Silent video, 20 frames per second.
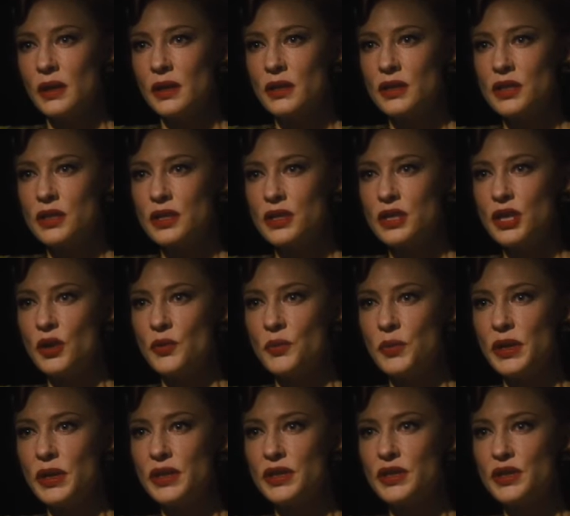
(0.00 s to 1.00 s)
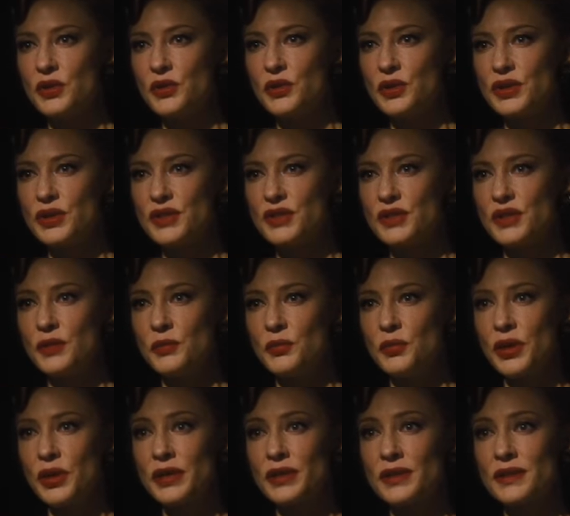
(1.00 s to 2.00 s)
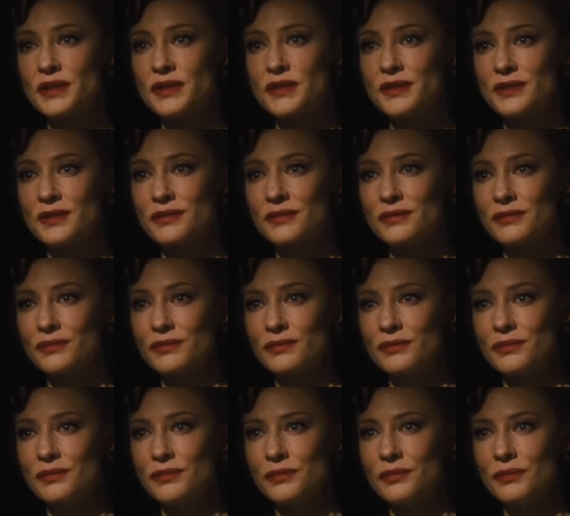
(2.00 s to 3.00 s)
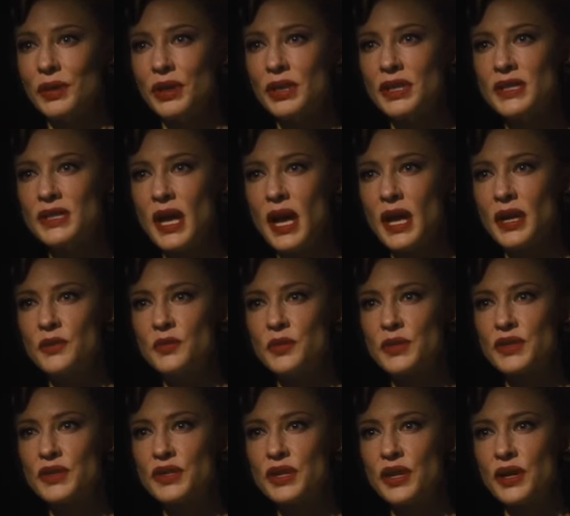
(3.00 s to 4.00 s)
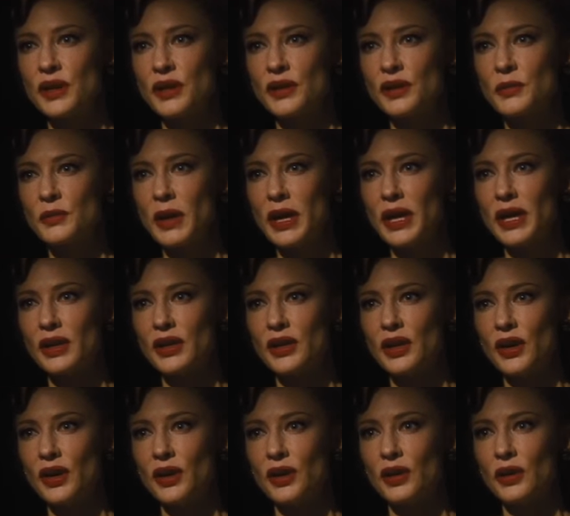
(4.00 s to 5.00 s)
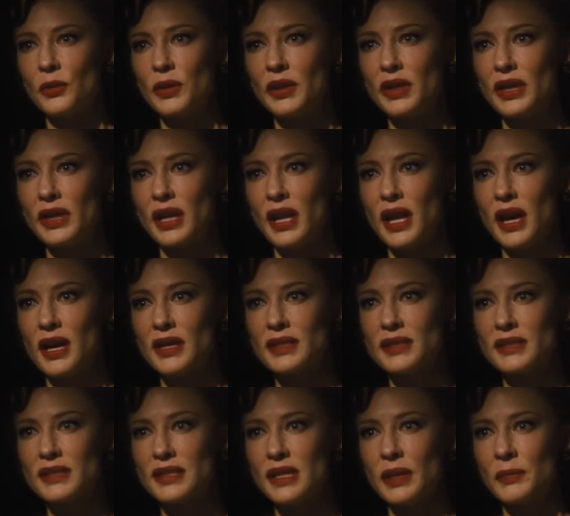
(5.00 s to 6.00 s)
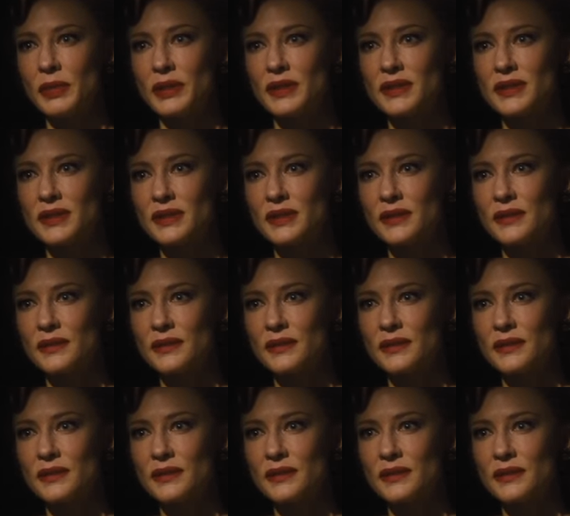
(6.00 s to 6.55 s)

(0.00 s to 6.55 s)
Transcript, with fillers: stupid daughters to the prince but his head was turned by a girl with glass slippers.